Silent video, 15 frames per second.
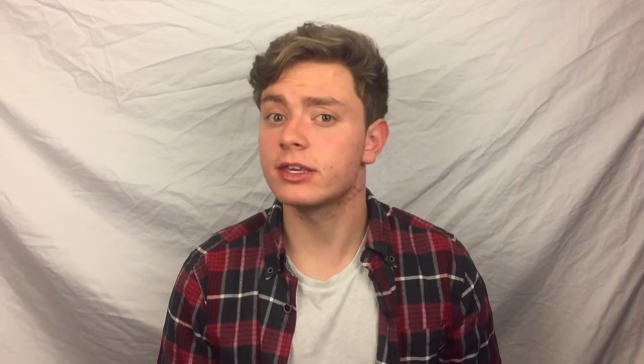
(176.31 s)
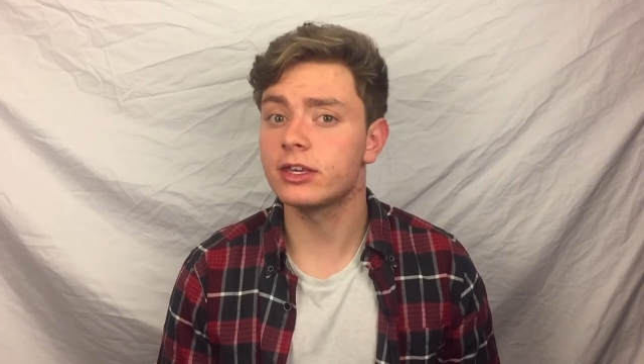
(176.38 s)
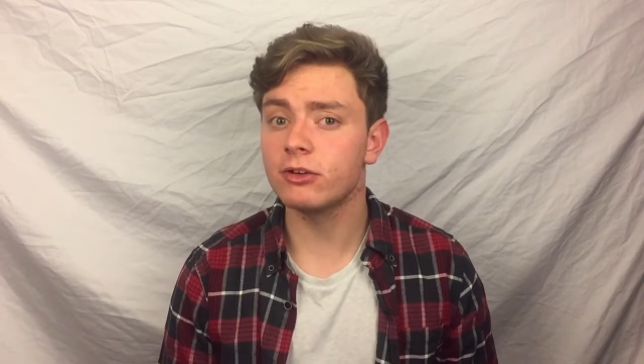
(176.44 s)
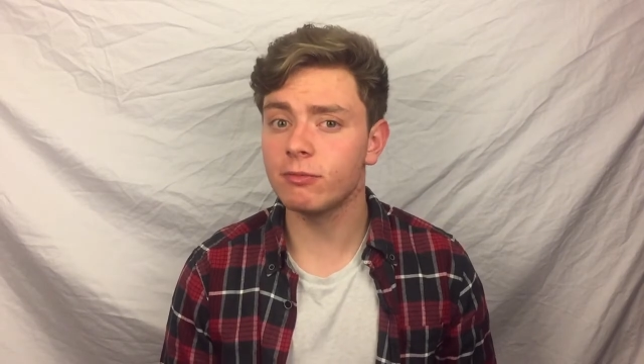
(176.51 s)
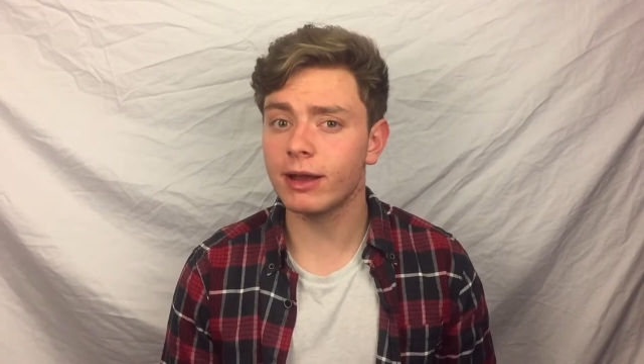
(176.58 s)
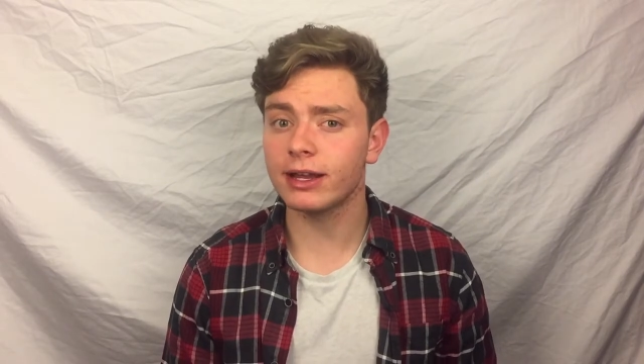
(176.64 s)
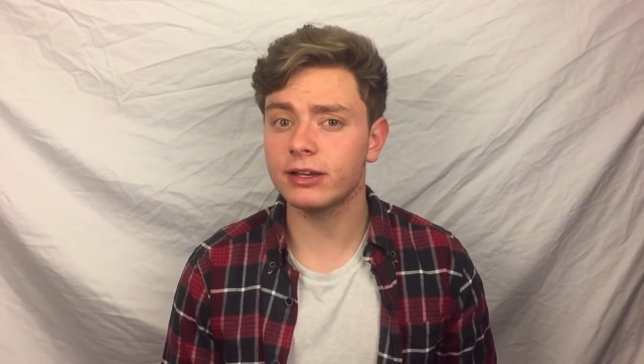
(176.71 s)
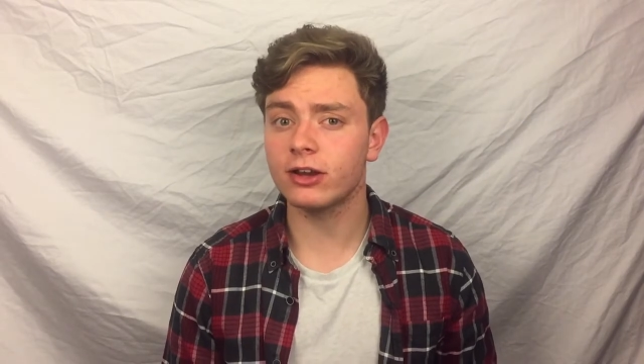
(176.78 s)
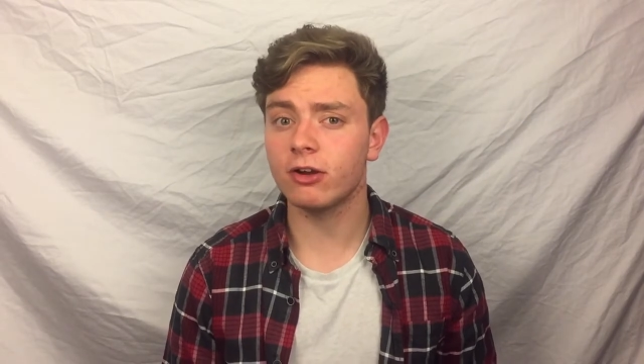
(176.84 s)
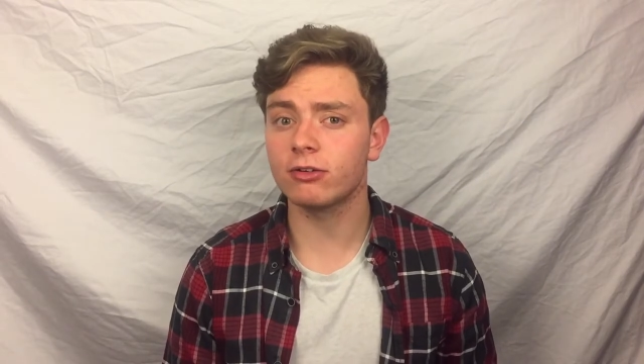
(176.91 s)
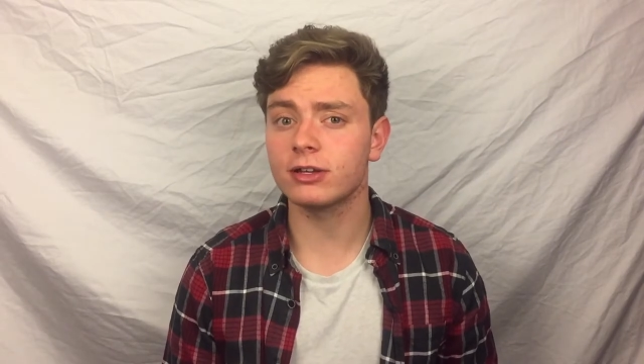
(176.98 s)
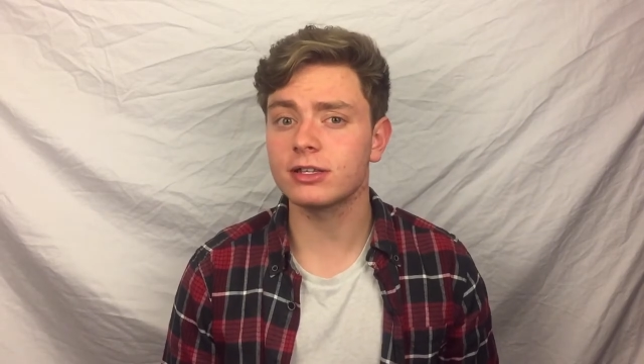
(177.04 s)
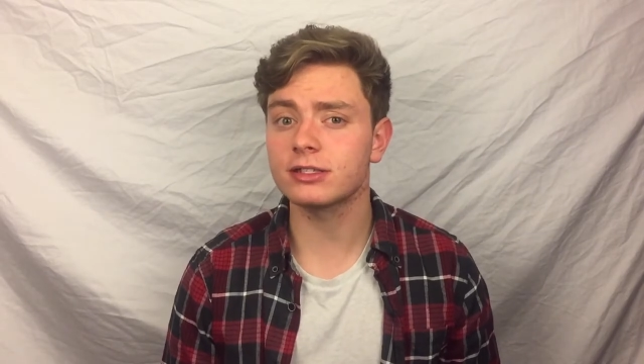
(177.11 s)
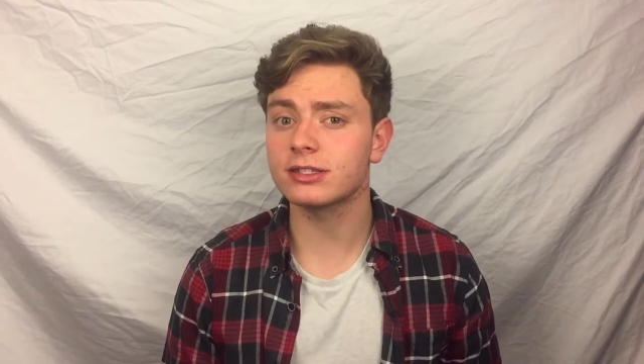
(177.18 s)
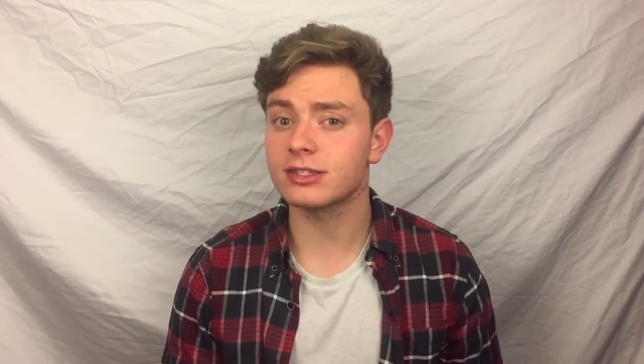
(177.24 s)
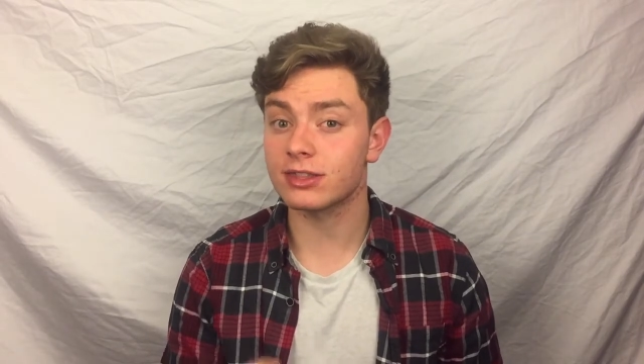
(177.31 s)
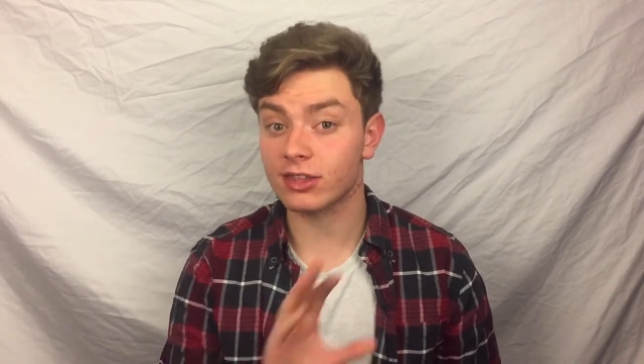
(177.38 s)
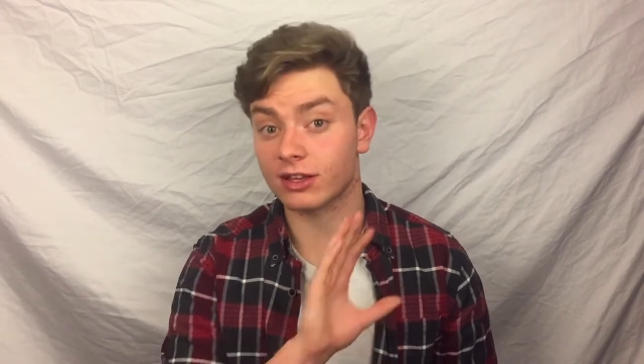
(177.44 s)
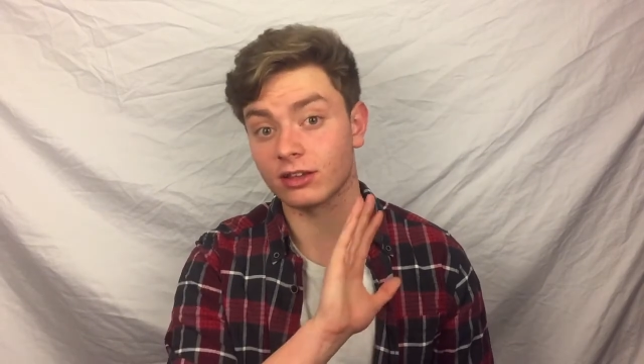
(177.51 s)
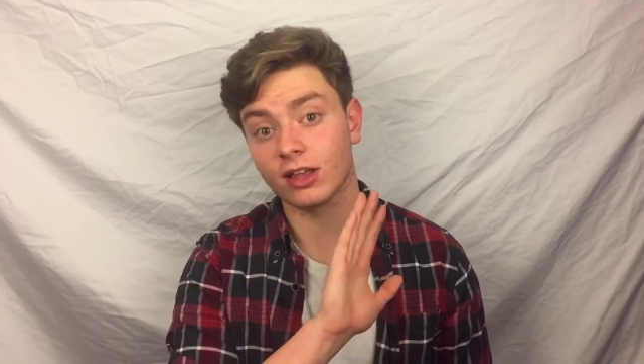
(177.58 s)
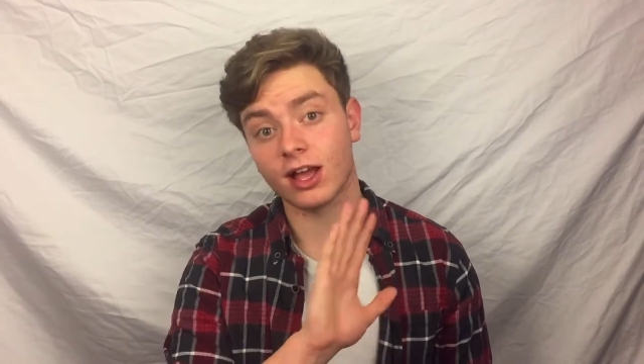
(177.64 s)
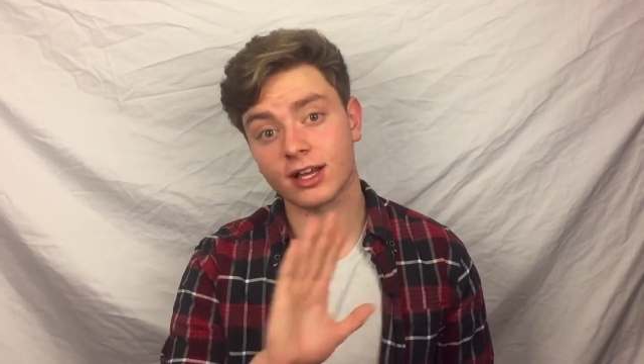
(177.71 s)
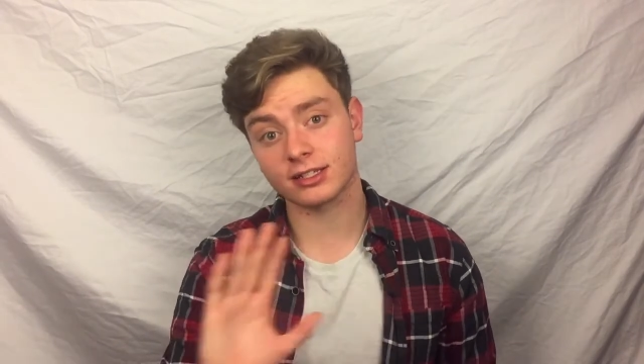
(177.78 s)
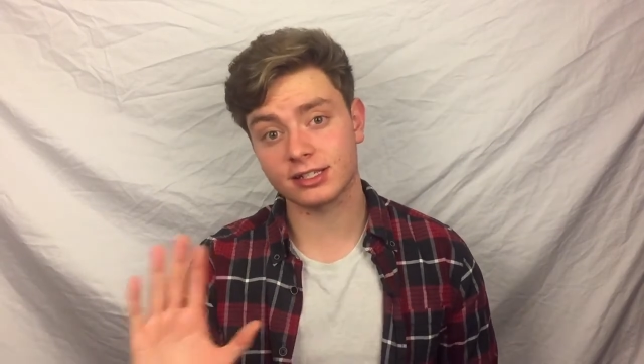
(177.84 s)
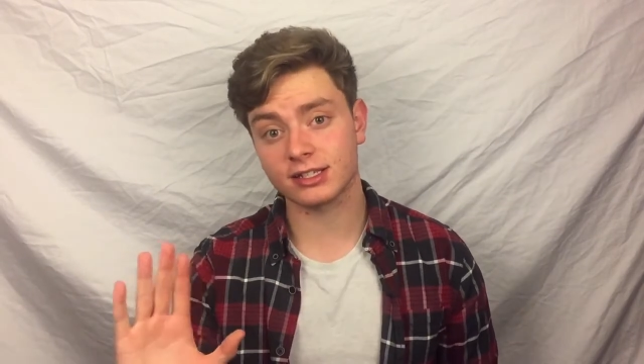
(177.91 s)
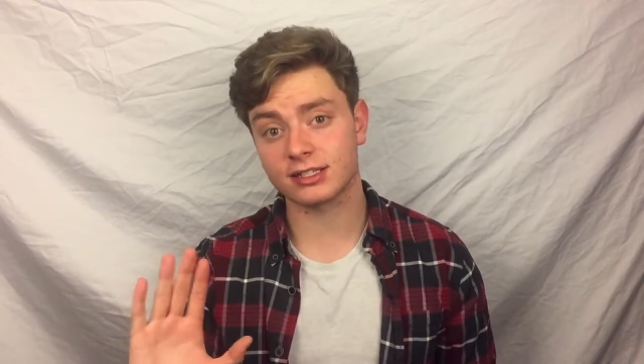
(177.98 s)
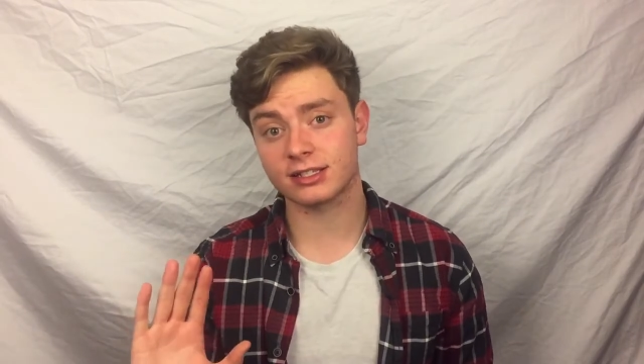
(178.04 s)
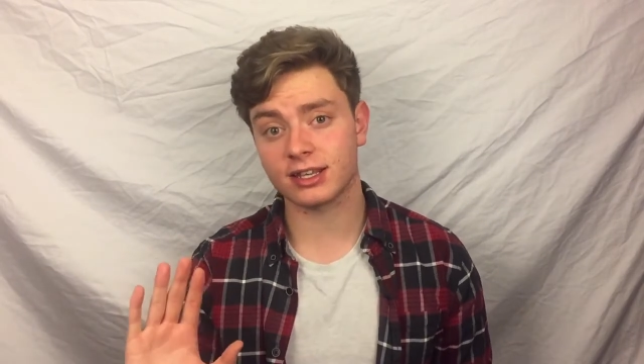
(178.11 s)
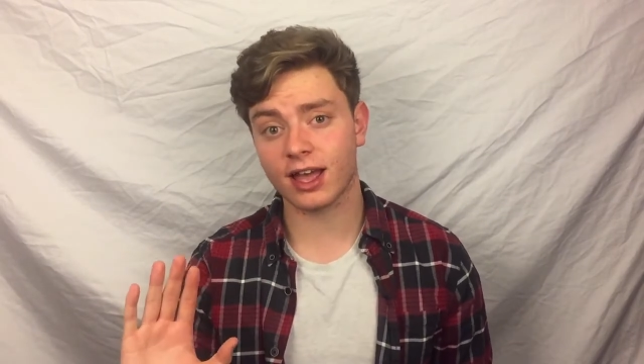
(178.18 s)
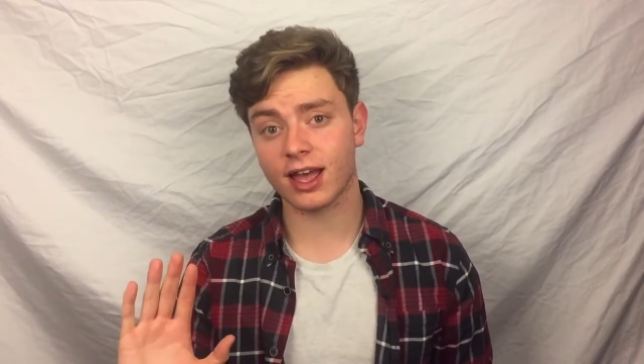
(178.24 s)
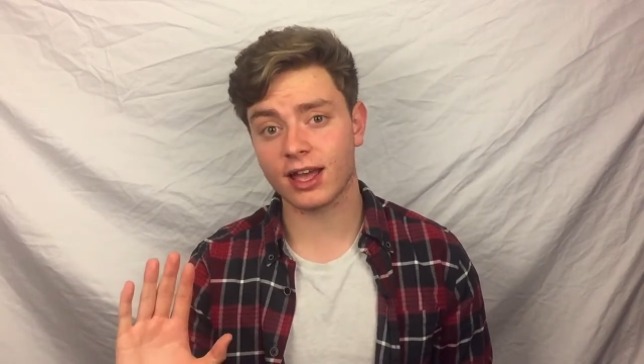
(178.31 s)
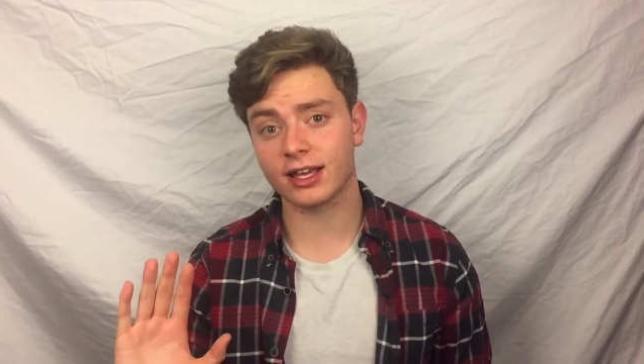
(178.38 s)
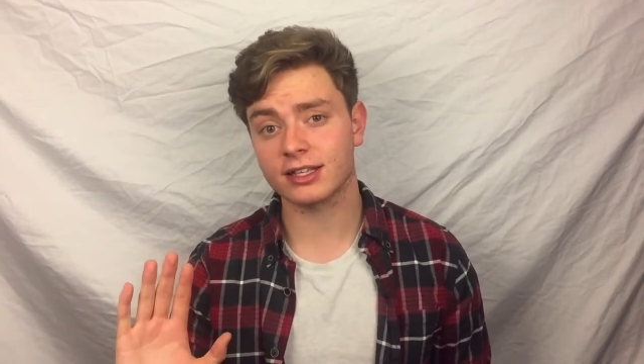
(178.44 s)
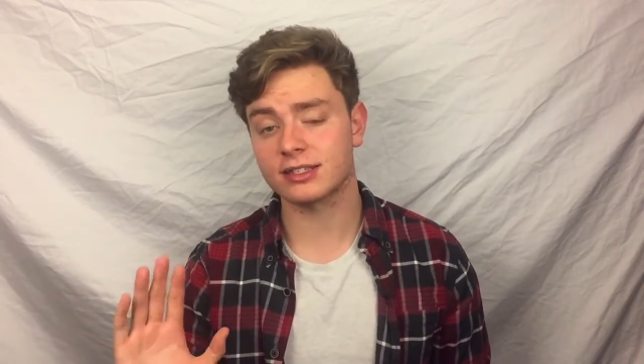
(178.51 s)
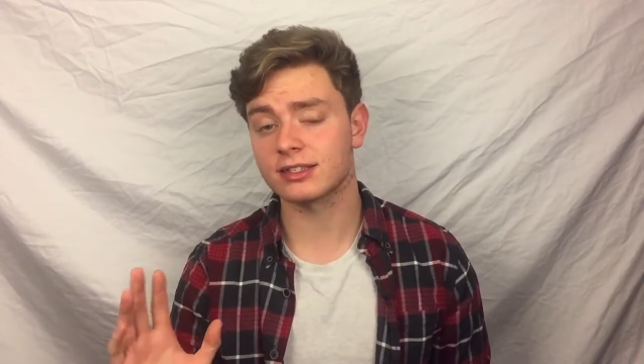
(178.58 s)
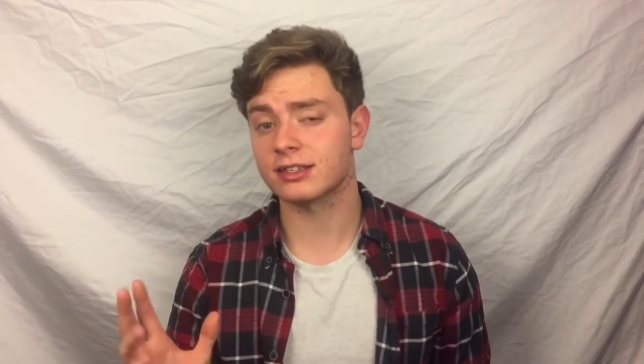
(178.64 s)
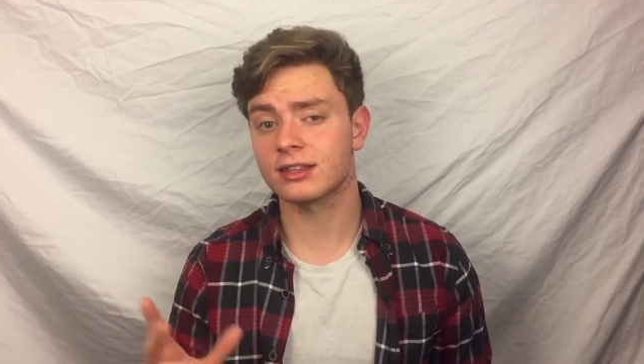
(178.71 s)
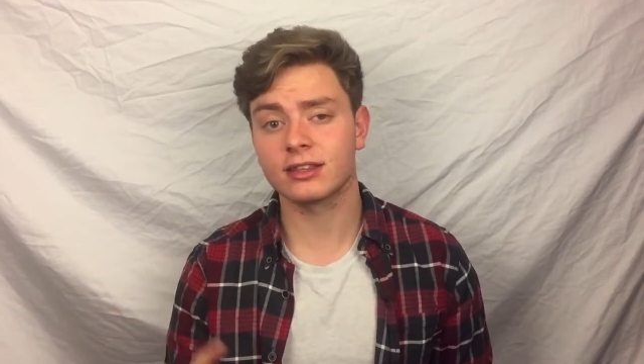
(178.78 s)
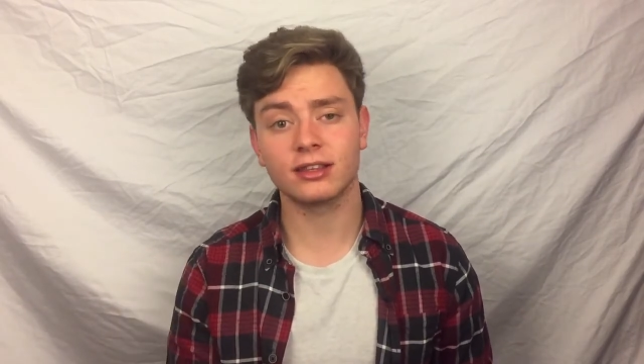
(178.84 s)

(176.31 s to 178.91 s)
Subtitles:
you might notice the glossy sides,